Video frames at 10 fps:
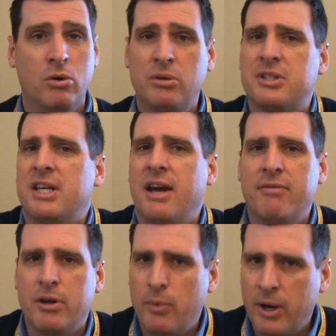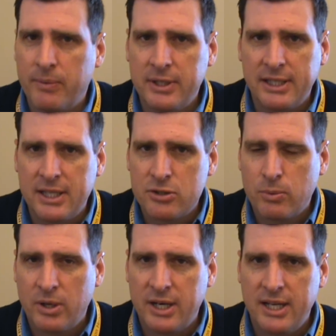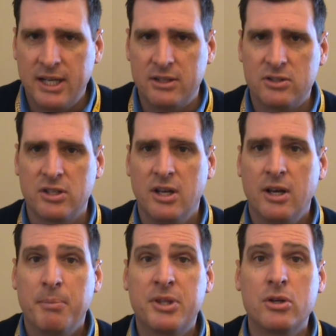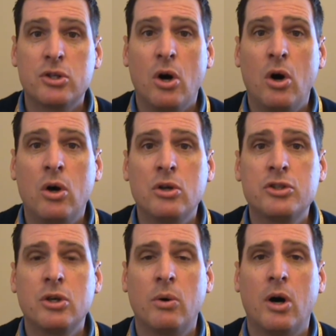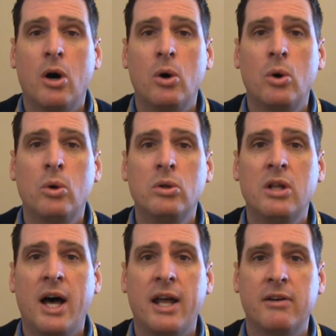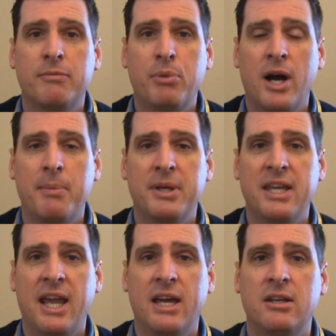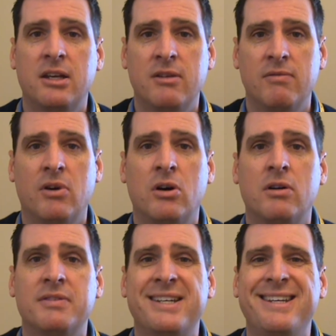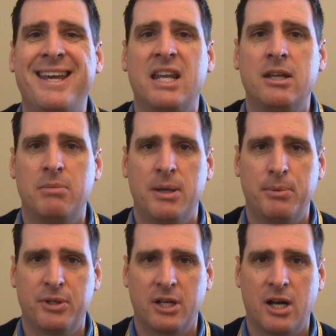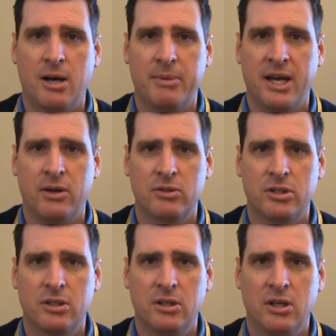cruelty everywhere really is what it is. But there's also a whole lot of propaganda involved in getting people to come out